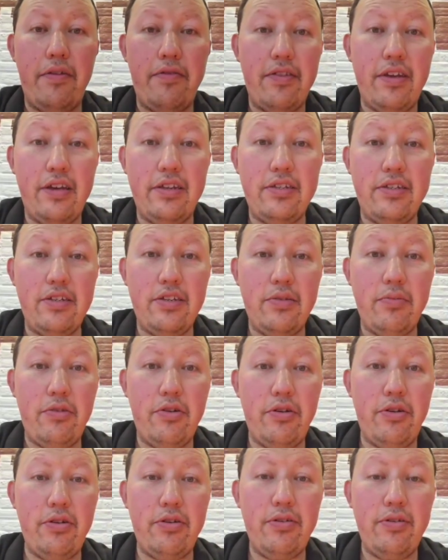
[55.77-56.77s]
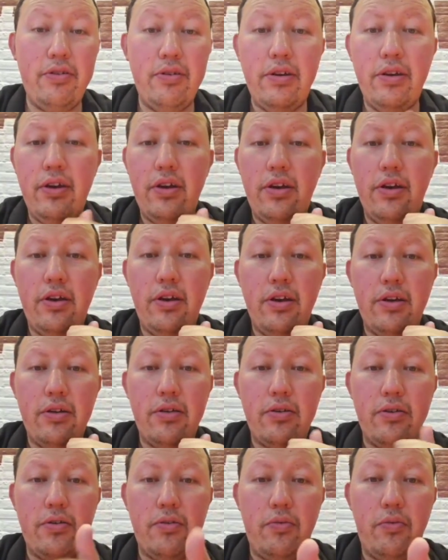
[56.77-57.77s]
birthday to you, bro.
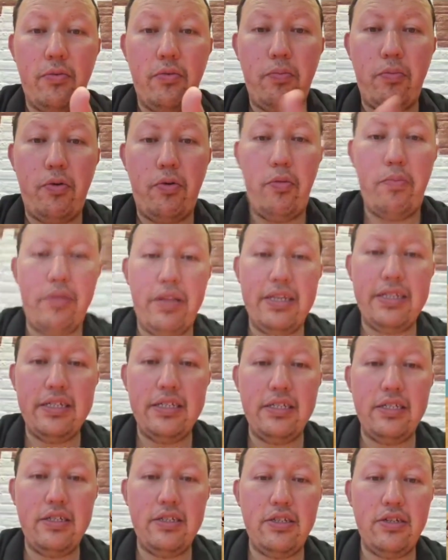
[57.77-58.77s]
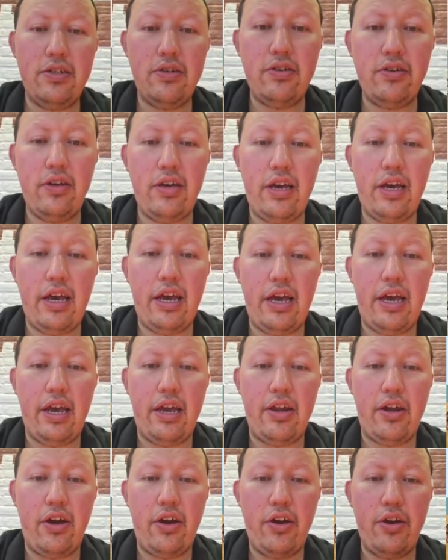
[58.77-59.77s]
More blessings to you,
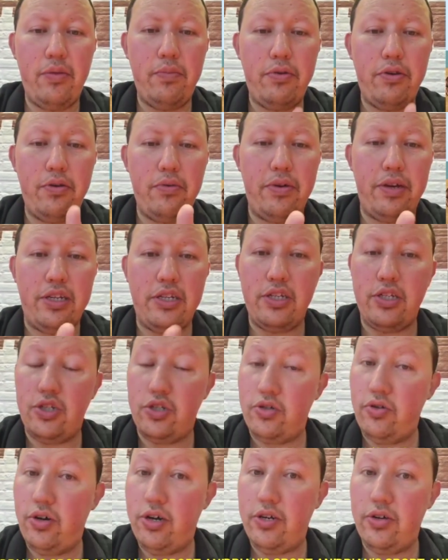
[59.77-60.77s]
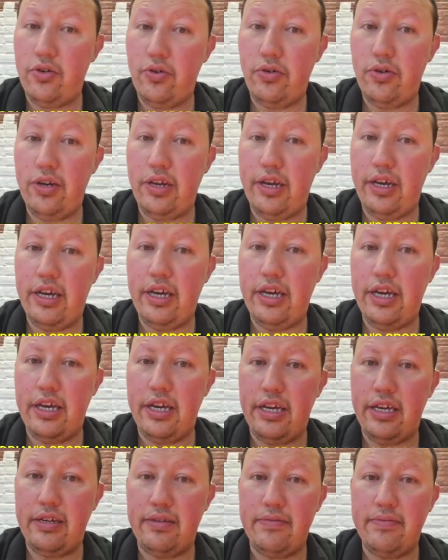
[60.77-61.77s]
and I hope you enjoy your
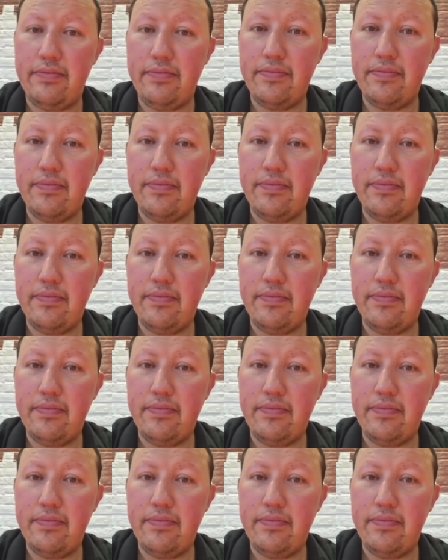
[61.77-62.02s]
day.